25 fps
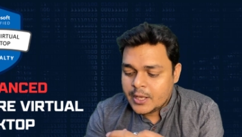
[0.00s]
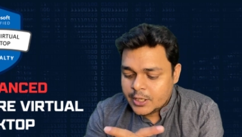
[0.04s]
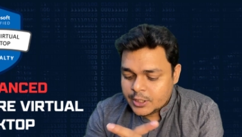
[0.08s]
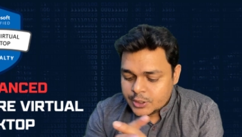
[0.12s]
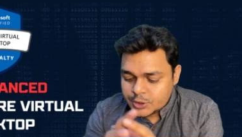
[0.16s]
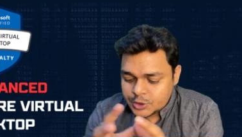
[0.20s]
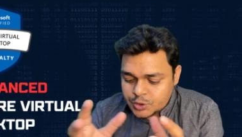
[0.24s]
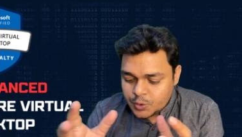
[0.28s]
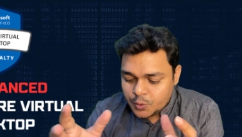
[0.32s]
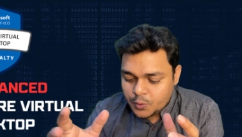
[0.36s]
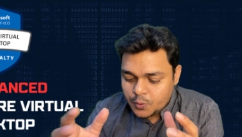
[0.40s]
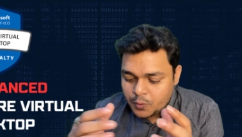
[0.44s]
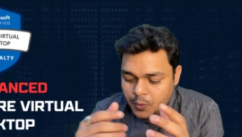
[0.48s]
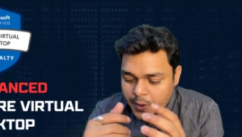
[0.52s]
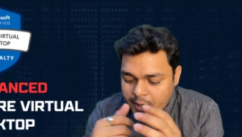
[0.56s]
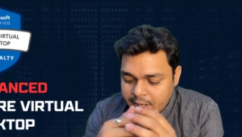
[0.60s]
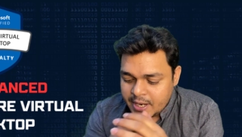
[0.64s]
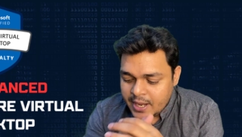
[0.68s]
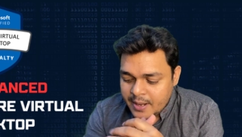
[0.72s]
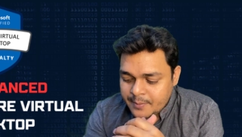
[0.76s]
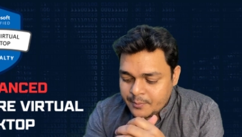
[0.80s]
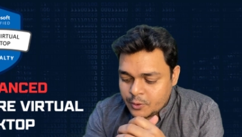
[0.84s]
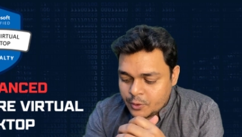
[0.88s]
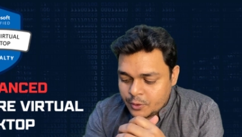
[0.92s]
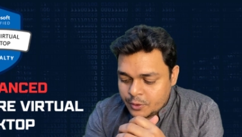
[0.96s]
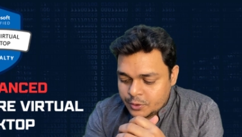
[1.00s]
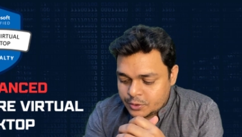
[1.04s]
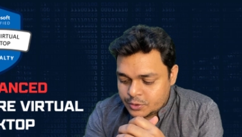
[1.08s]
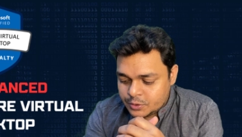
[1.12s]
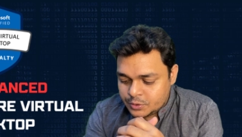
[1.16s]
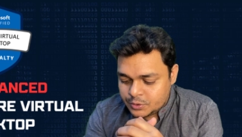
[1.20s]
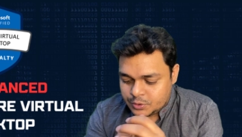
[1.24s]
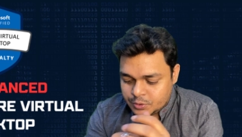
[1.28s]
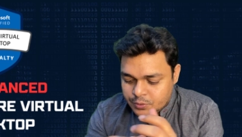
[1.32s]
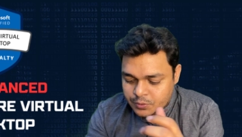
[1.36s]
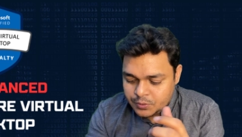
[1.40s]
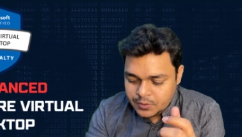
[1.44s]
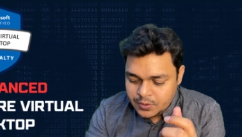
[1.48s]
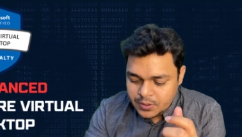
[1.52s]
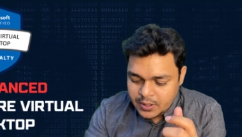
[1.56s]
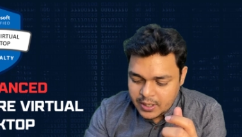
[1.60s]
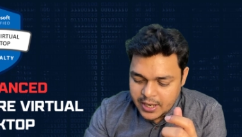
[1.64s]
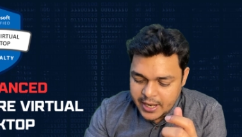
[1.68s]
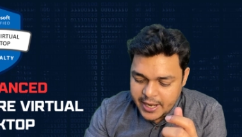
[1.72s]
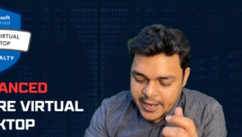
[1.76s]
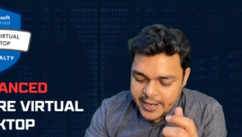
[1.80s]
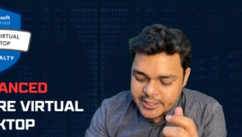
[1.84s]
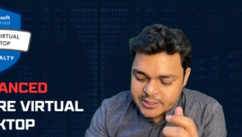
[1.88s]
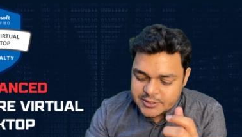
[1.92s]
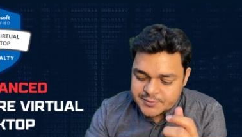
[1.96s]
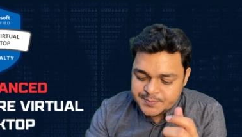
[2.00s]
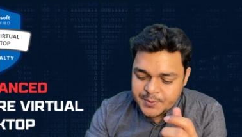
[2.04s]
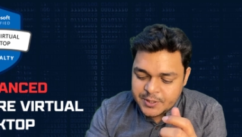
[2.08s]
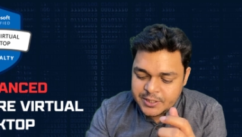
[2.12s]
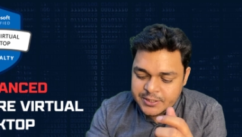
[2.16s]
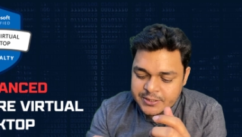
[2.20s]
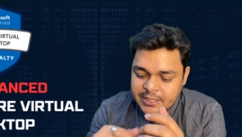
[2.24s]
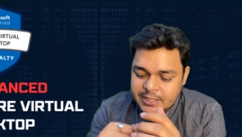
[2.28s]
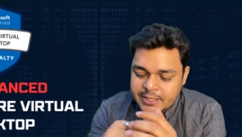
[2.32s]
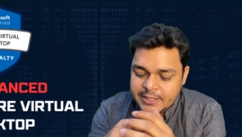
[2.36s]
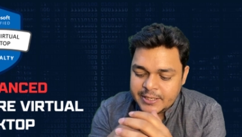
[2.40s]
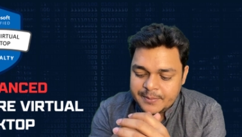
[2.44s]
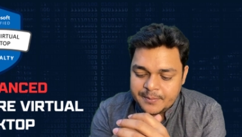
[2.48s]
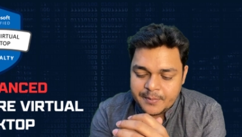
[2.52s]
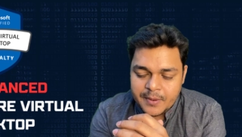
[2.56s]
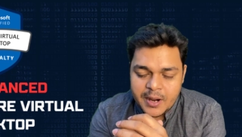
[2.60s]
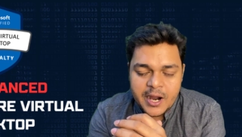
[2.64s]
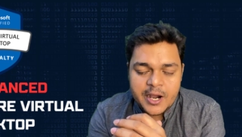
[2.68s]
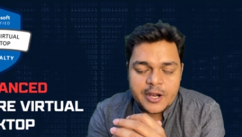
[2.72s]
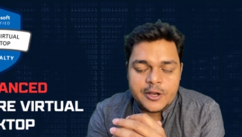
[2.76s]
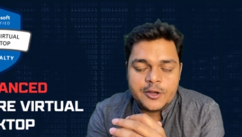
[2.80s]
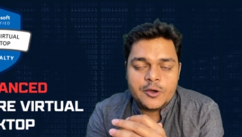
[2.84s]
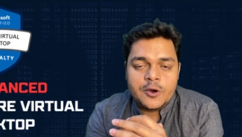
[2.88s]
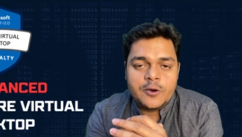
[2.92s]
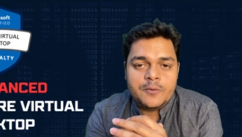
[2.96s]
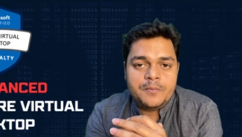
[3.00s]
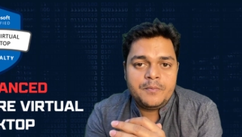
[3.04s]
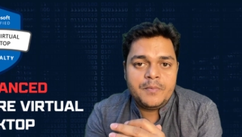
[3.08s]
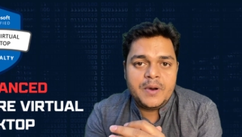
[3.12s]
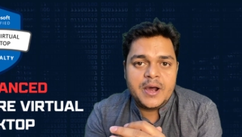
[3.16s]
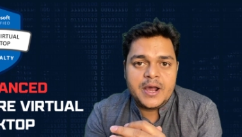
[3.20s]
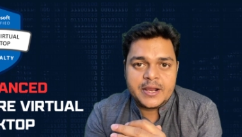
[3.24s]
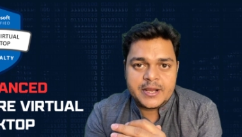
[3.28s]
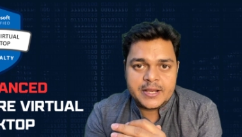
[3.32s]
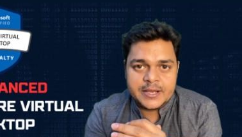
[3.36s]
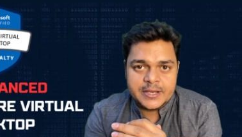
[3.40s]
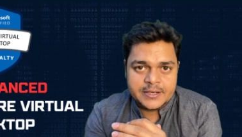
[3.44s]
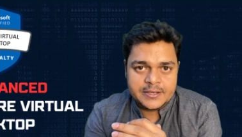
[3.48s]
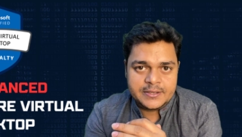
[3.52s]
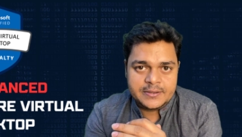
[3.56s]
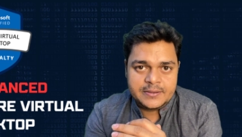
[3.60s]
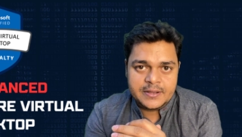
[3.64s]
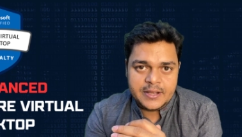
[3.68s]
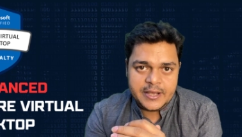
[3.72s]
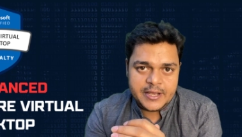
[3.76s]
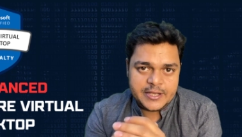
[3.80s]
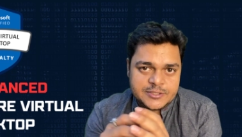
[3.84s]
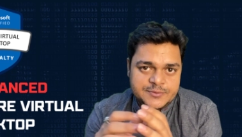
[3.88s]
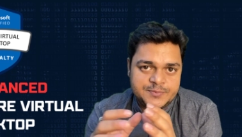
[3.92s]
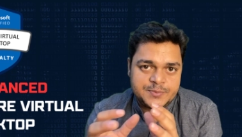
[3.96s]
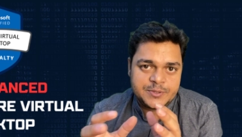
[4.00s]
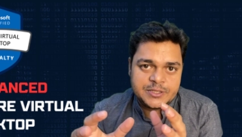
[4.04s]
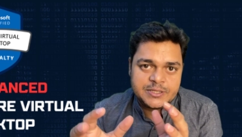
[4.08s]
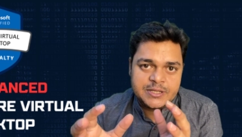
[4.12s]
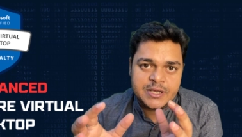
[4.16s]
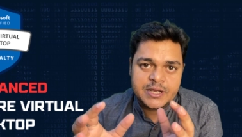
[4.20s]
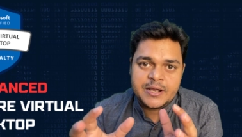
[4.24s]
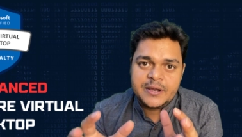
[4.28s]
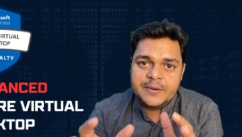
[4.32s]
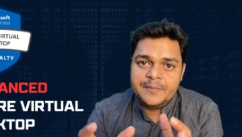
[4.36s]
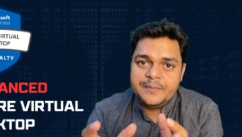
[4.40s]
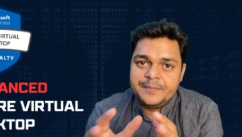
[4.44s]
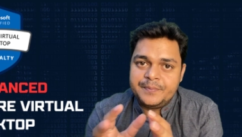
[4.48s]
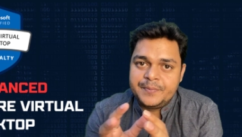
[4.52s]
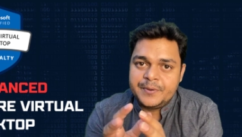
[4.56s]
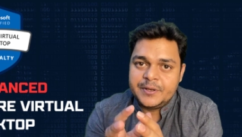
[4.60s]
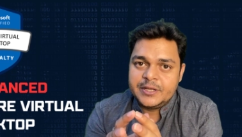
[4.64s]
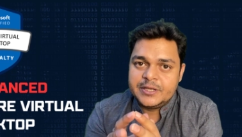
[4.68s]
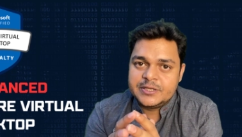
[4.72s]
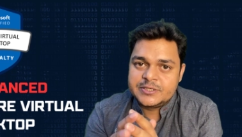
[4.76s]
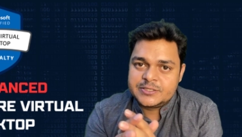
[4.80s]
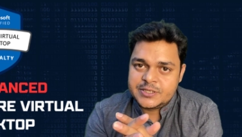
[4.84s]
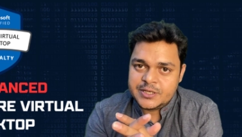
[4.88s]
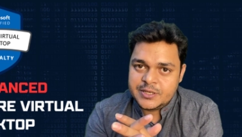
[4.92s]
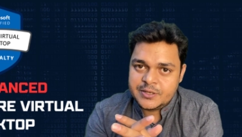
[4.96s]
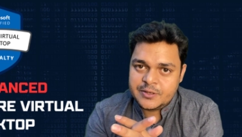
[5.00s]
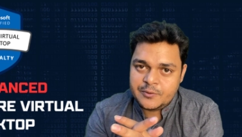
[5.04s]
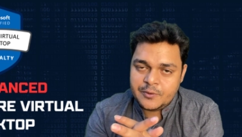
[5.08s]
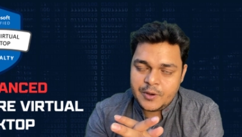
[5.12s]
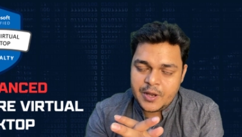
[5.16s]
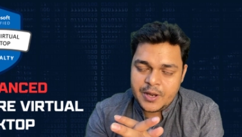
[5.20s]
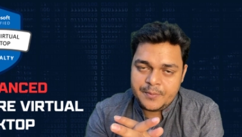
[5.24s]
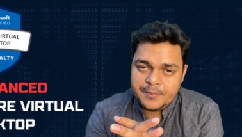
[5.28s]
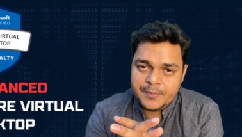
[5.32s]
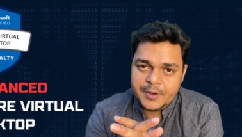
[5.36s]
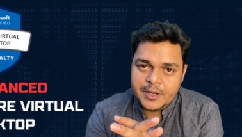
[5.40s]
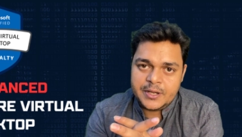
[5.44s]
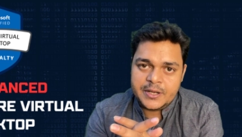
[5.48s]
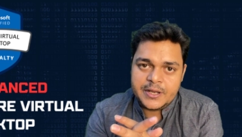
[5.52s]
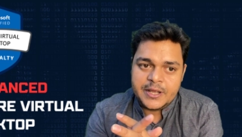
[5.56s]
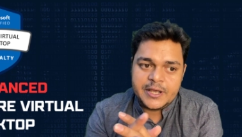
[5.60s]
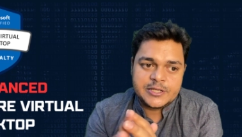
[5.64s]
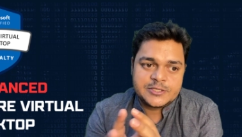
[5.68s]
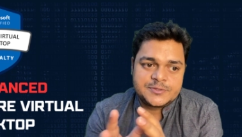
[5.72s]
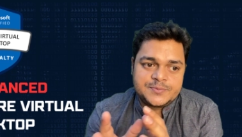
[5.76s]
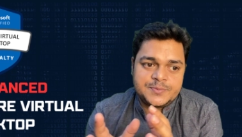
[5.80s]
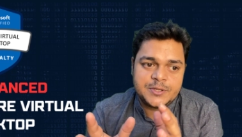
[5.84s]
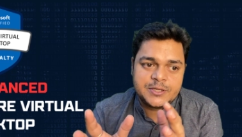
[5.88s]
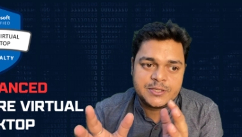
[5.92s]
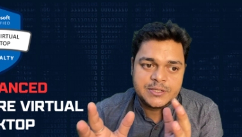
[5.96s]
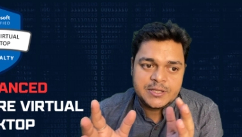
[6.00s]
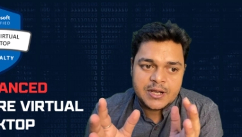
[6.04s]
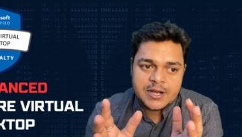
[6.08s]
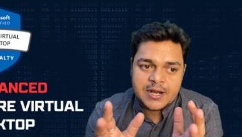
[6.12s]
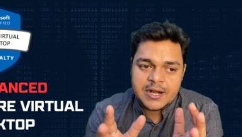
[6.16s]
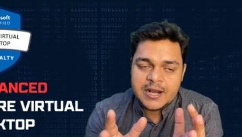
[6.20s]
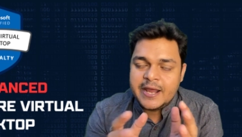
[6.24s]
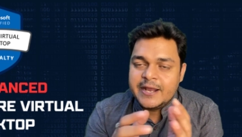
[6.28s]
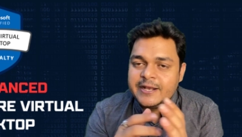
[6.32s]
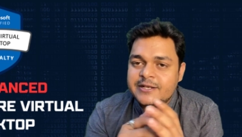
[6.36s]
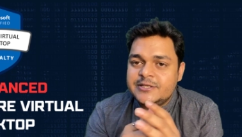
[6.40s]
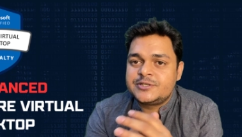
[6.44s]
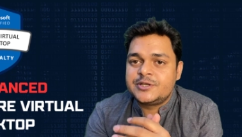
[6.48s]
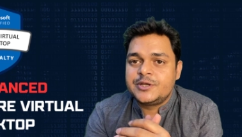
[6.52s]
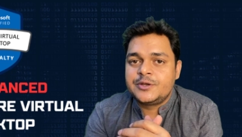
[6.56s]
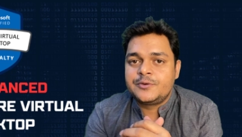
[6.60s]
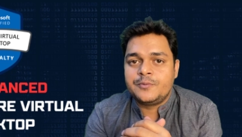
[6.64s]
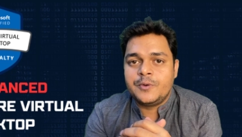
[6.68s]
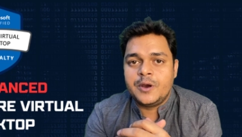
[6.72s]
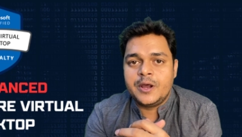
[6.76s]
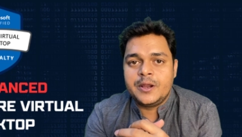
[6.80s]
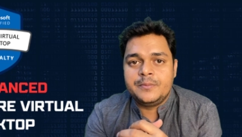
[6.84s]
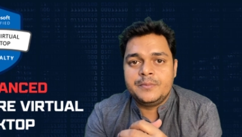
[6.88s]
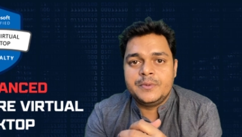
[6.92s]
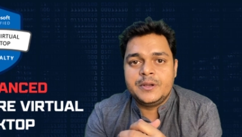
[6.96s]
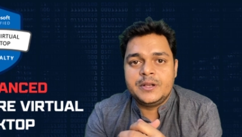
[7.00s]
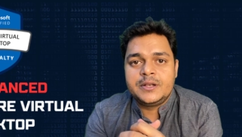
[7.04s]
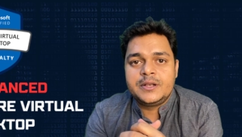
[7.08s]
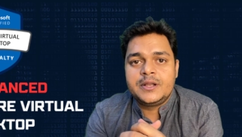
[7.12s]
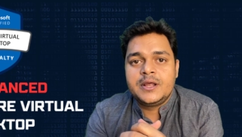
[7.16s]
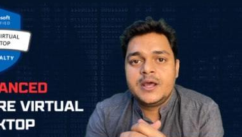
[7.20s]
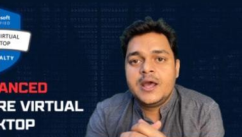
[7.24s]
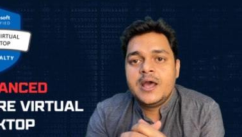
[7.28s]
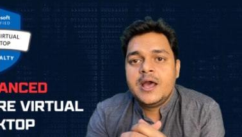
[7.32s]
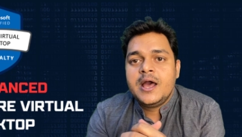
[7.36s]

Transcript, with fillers: So what I'm going to do as per the demand of market, as per the company's requirement, as per the client's requirement,